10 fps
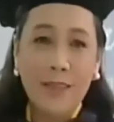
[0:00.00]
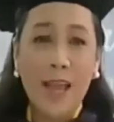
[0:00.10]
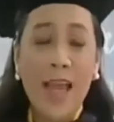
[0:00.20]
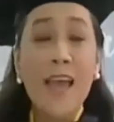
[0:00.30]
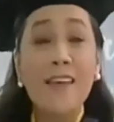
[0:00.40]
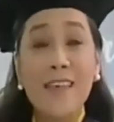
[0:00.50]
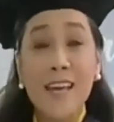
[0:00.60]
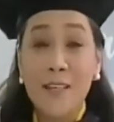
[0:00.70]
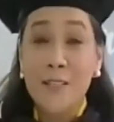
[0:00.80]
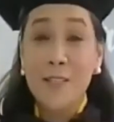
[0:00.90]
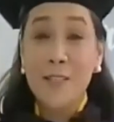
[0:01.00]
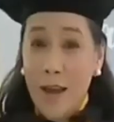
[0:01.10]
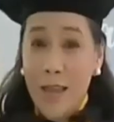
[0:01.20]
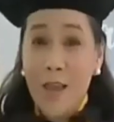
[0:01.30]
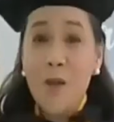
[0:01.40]
That is
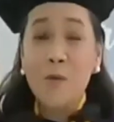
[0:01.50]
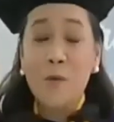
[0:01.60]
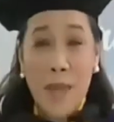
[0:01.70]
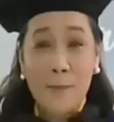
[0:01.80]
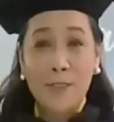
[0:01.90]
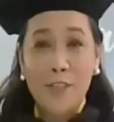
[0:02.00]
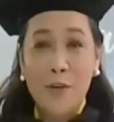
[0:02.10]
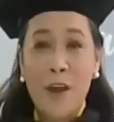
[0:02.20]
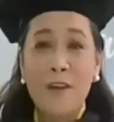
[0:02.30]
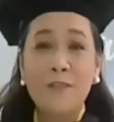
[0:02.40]
why we're able to craft,